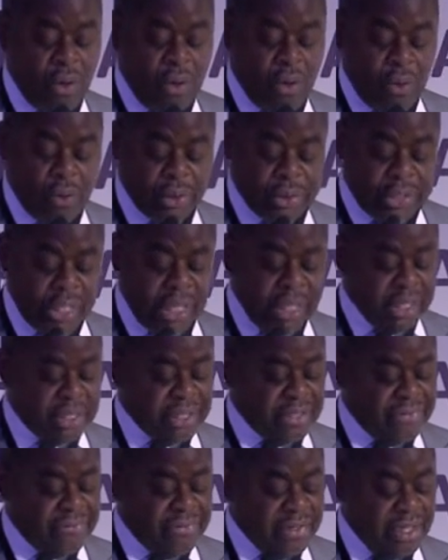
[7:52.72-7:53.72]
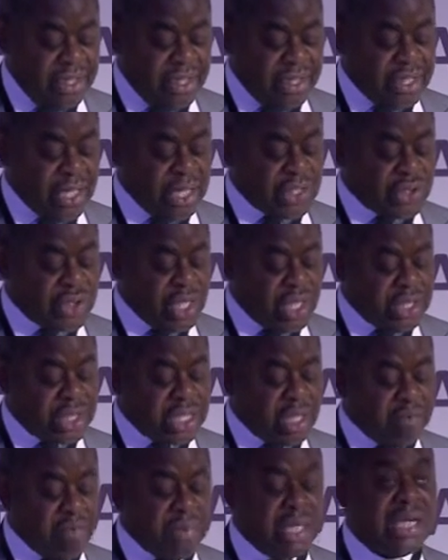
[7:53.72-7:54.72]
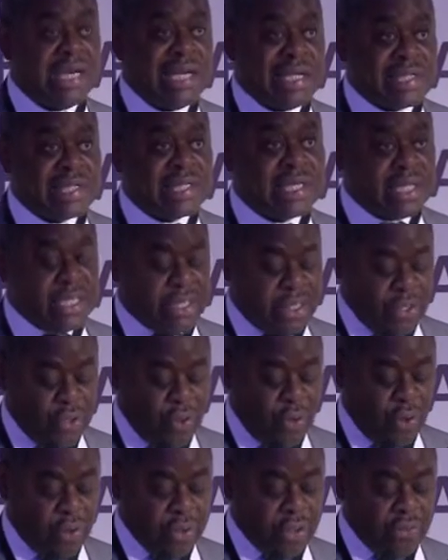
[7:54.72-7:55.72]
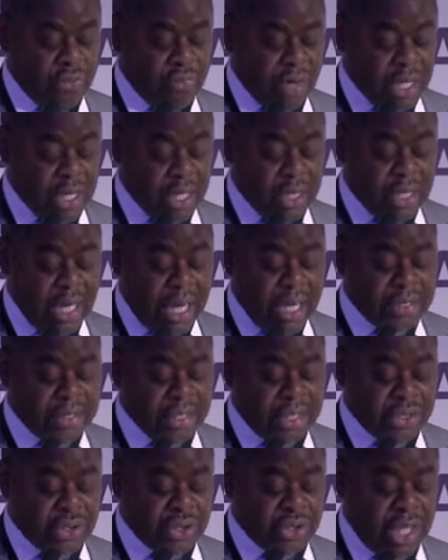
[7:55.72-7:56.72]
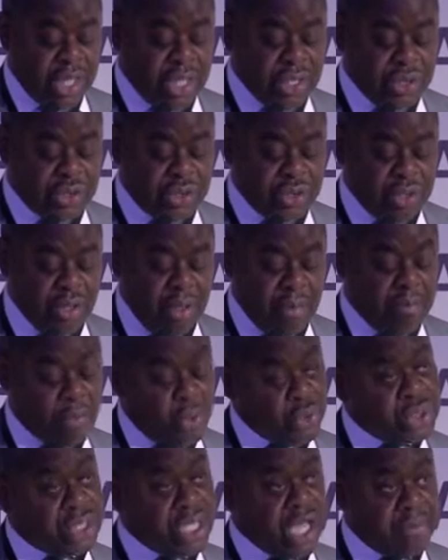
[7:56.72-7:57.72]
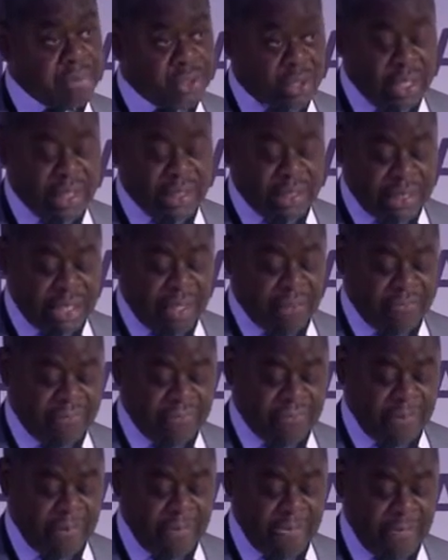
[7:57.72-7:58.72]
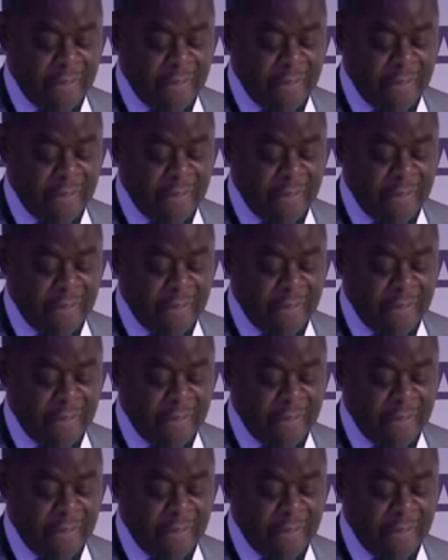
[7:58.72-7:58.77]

Alternatively, the exchange can be listed on a recognized exchange, most times on itself